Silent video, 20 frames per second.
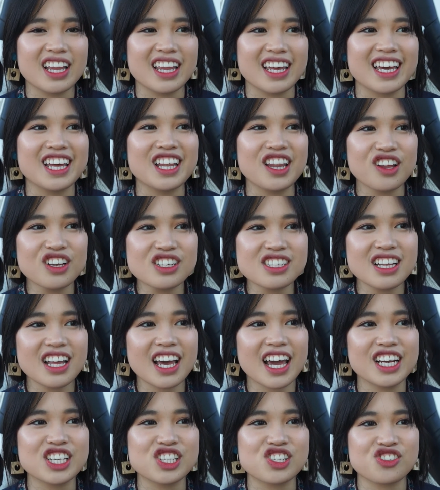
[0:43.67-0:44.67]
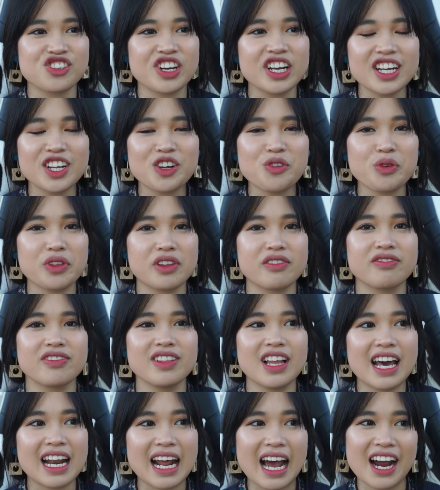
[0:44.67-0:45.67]
Like it looks like I straighten it with a
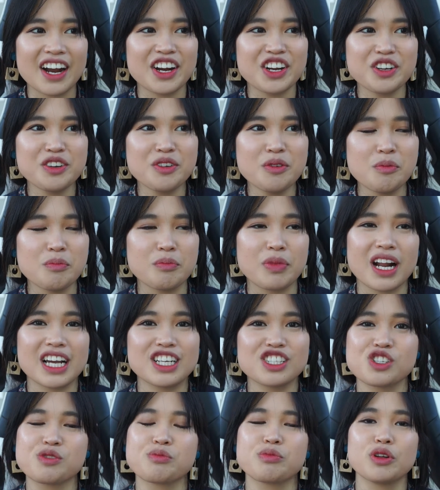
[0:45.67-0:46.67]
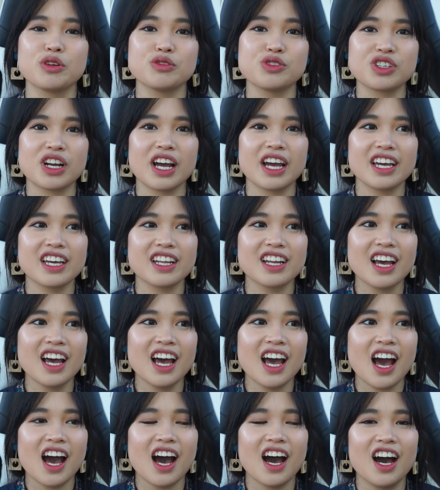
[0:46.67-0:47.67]
flat iron, but I just blow dry
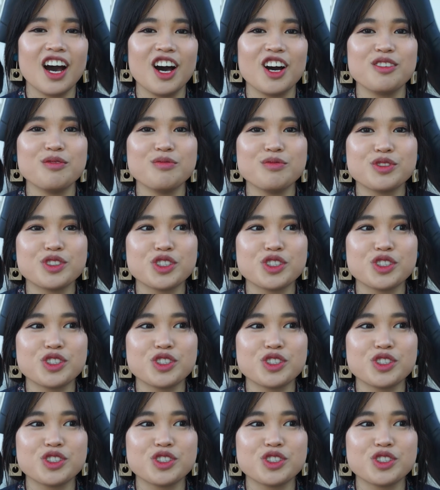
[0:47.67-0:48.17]
it.